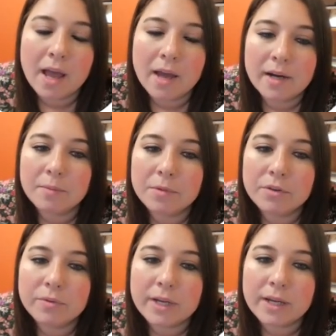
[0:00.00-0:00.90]
Number
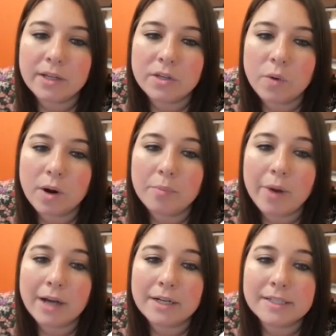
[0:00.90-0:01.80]
3, you are
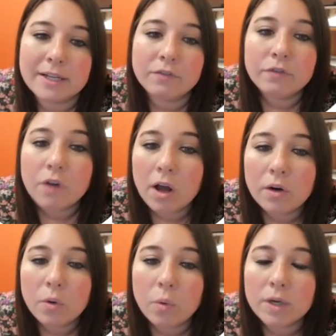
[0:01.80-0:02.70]
practicing fraud
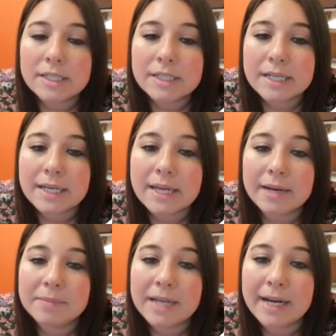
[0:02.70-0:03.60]
or deceit in
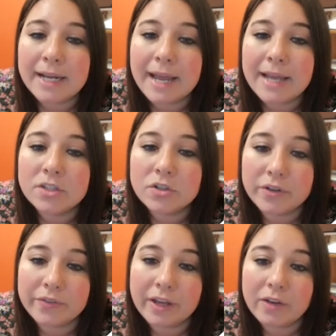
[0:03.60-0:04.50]
obtaining a
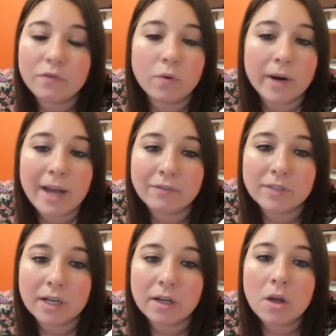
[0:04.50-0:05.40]
certificate for an
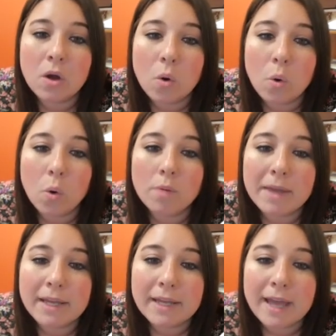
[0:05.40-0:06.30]
FDA or
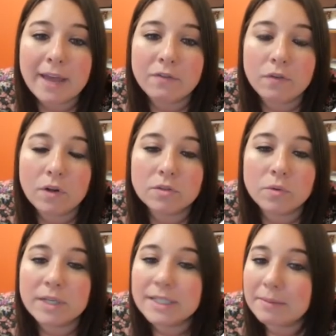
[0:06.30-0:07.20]
making a false
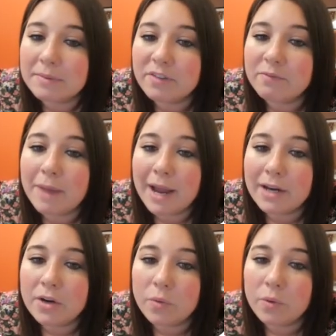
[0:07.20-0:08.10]
or deceptive
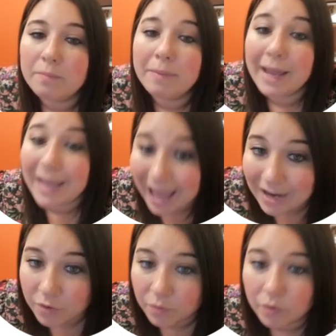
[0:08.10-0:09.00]

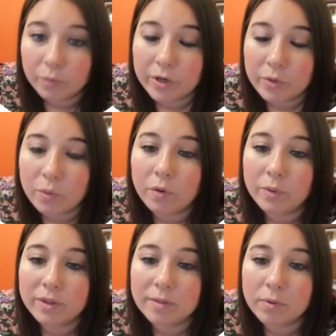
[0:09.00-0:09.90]
biannual renewal
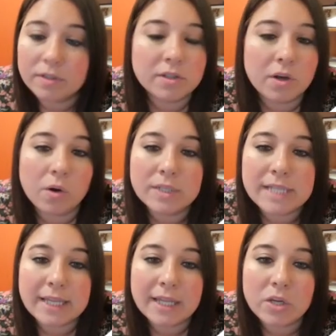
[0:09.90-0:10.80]
with the board. So
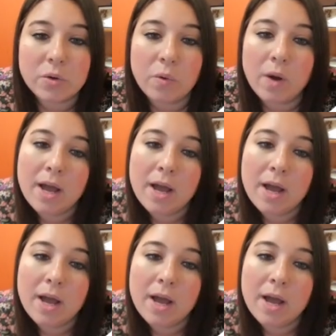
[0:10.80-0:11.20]
say that you